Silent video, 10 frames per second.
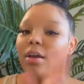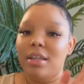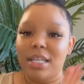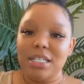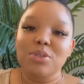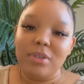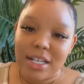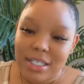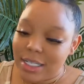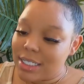This
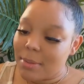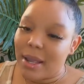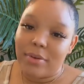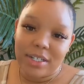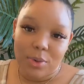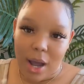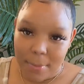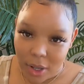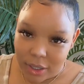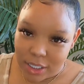is the main reason why I
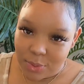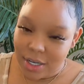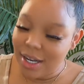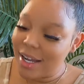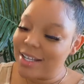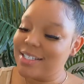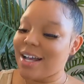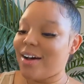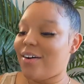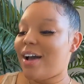bought this one.
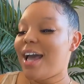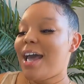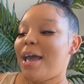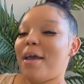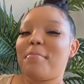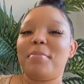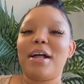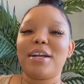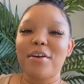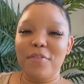So, and
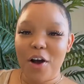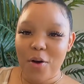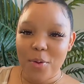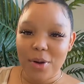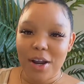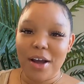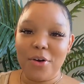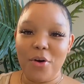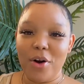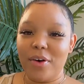plug your phone
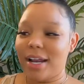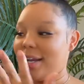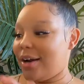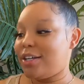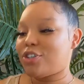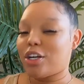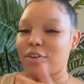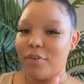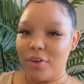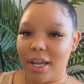cord right here and charge
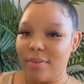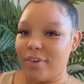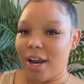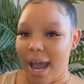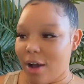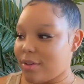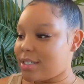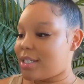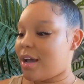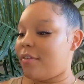your phone, like if you're out and
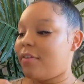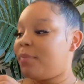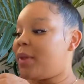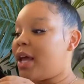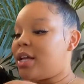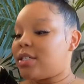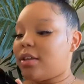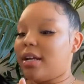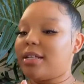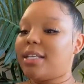stuff. So
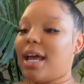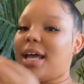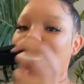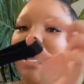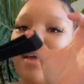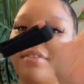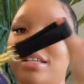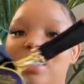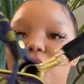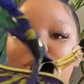there's that. They have
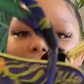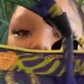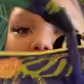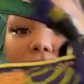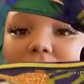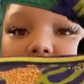these 2 little